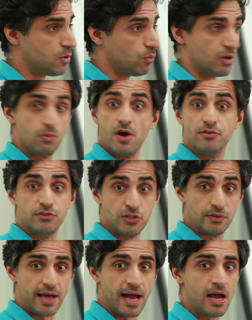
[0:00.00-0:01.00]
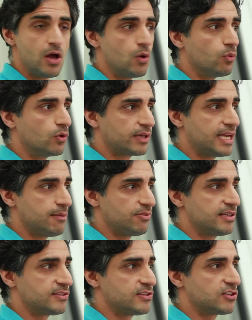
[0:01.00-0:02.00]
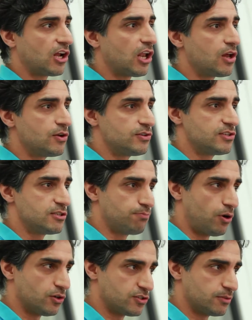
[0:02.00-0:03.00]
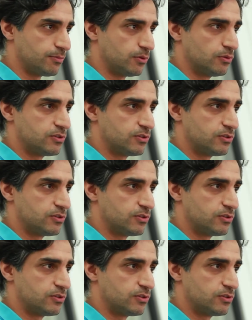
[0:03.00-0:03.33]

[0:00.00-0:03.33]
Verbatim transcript: we won't do that. We'll keep things as close as possible